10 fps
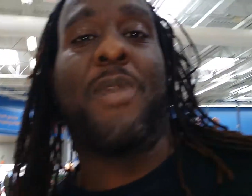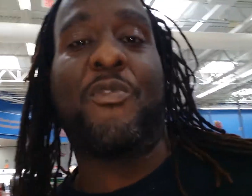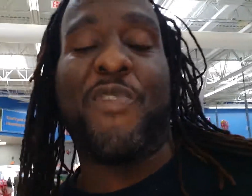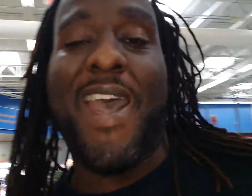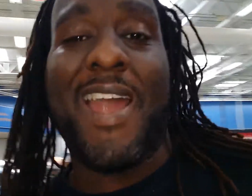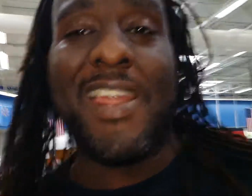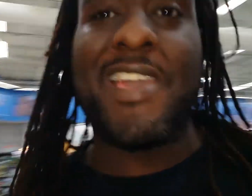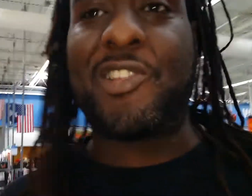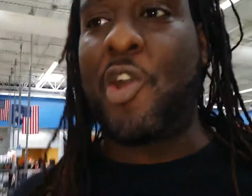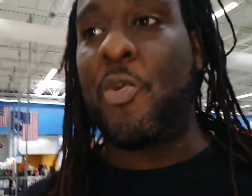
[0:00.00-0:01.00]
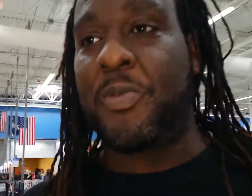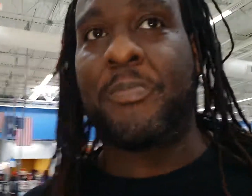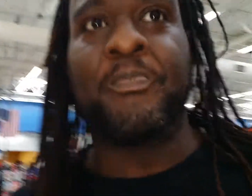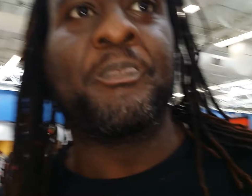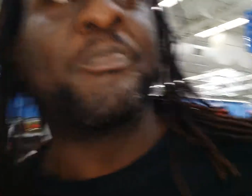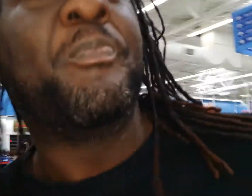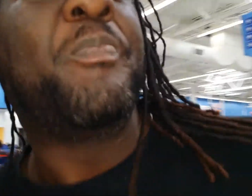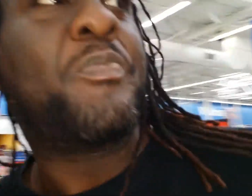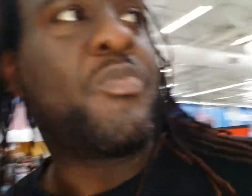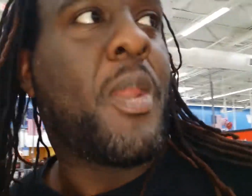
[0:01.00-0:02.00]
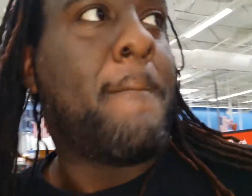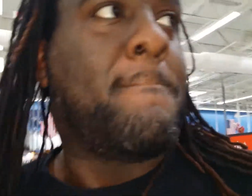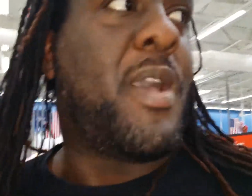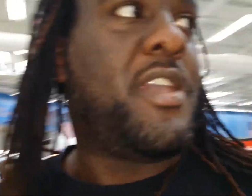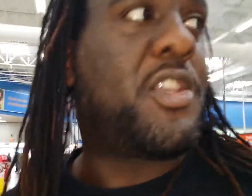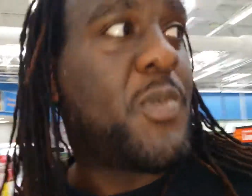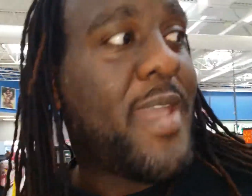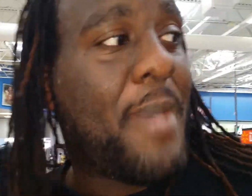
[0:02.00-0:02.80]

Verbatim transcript: about five lanes open. But here's what